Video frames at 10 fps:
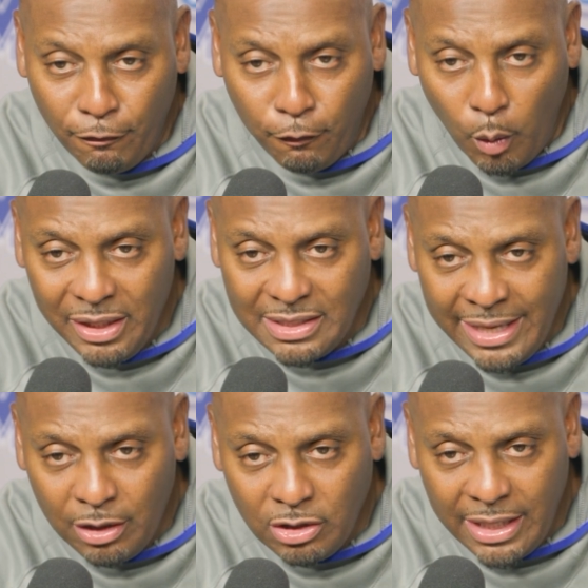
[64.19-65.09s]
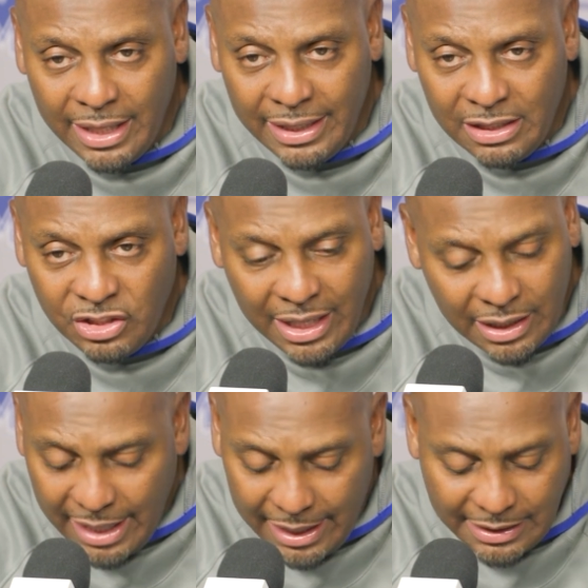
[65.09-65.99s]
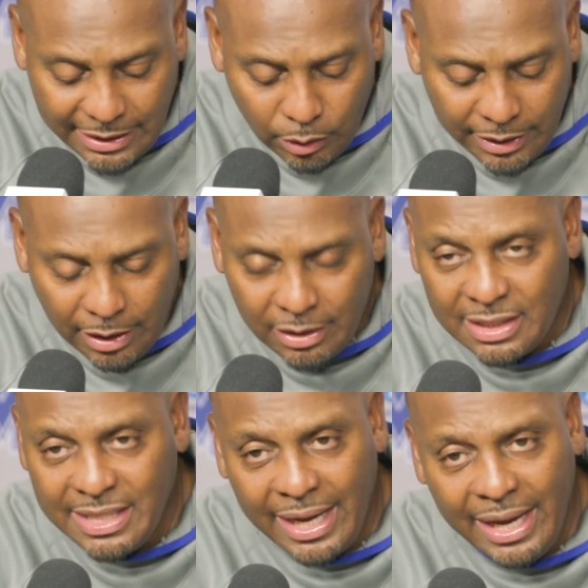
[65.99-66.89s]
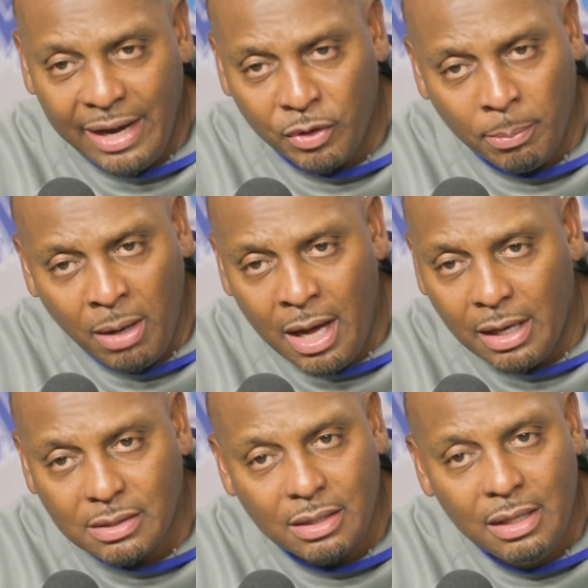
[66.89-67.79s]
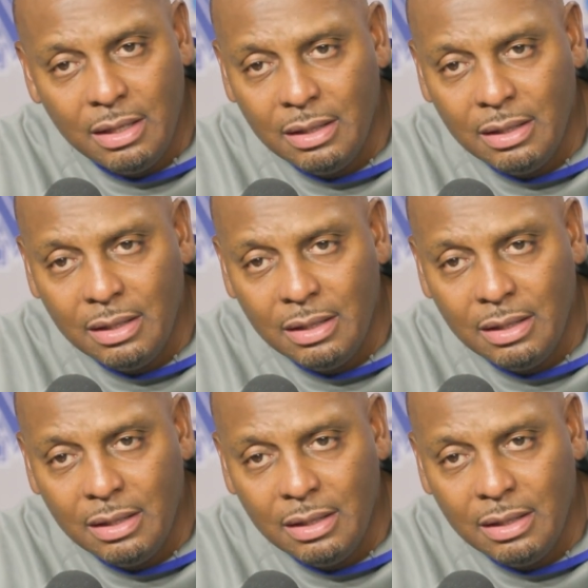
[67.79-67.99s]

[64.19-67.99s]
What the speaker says: on the floor with his energy, and then Jalen kind of sealed the deal in the second half with the blocks.